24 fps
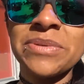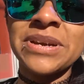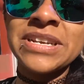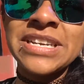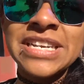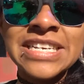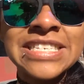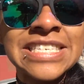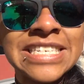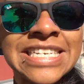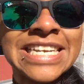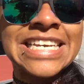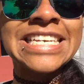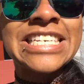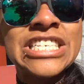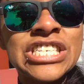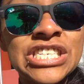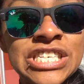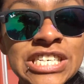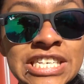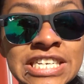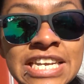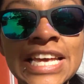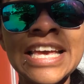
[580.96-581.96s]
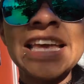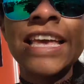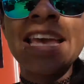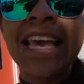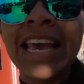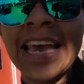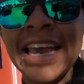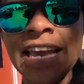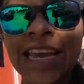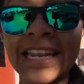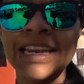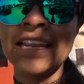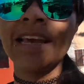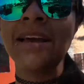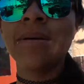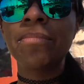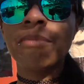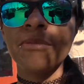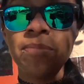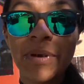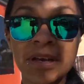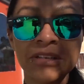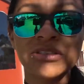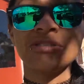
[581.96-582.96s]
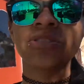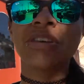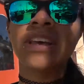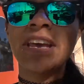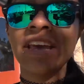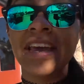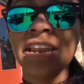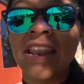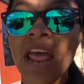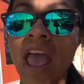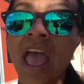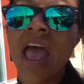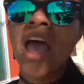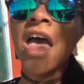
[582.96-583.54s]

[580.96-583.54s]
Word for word: my destination and I'm about to get